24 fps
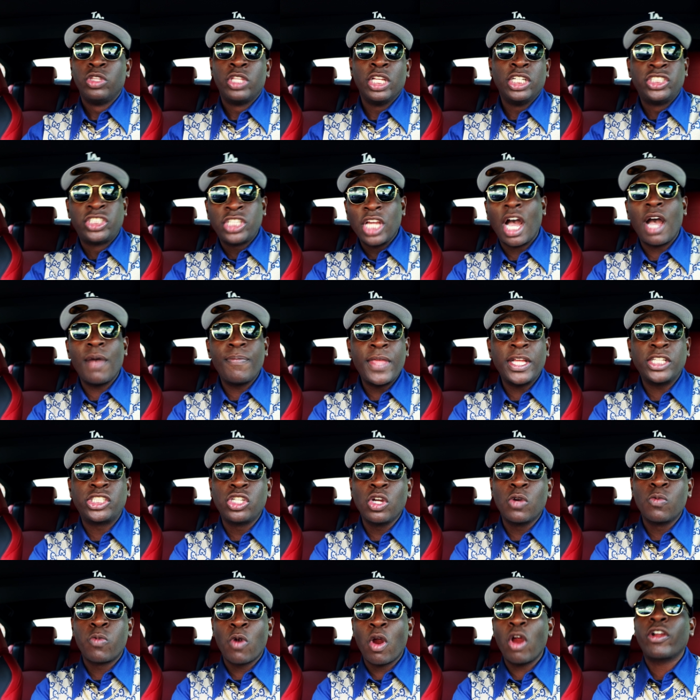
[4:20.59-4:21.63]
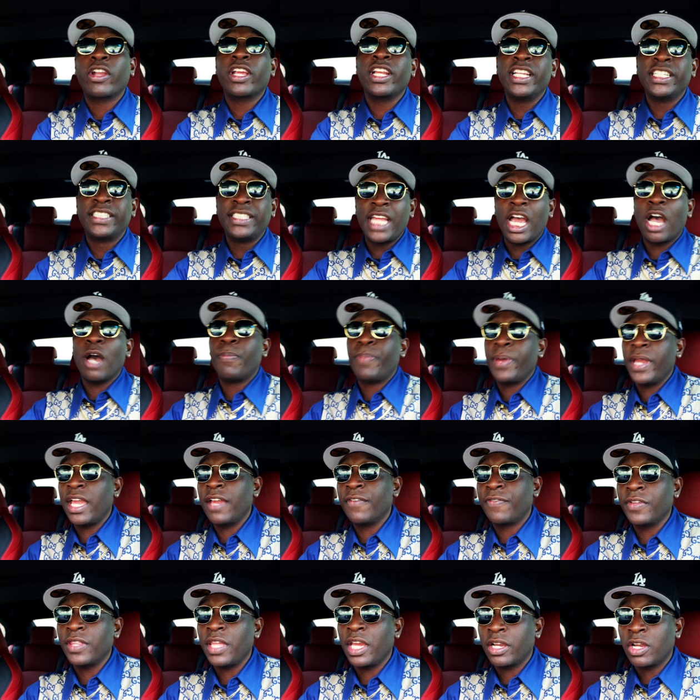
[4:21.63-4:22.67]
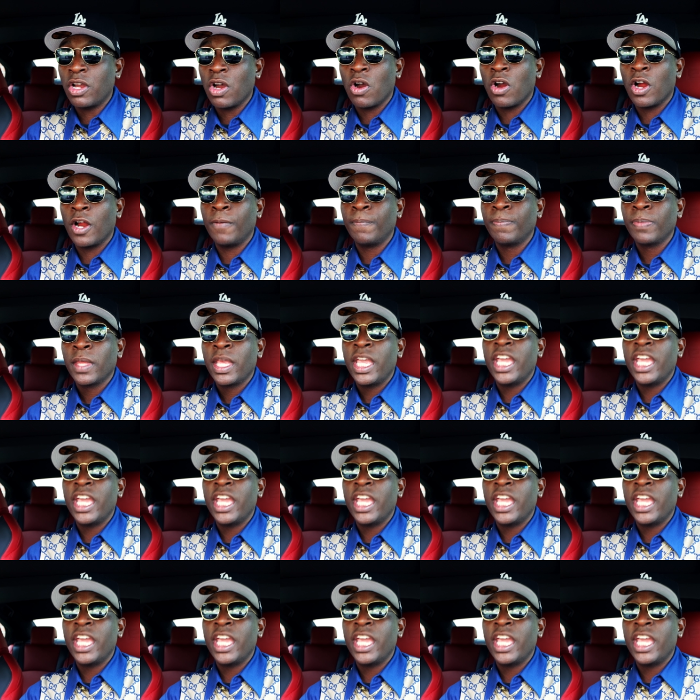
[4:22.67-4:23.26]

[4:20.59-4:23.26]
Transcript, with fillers: The job that you're working is now paying for that car.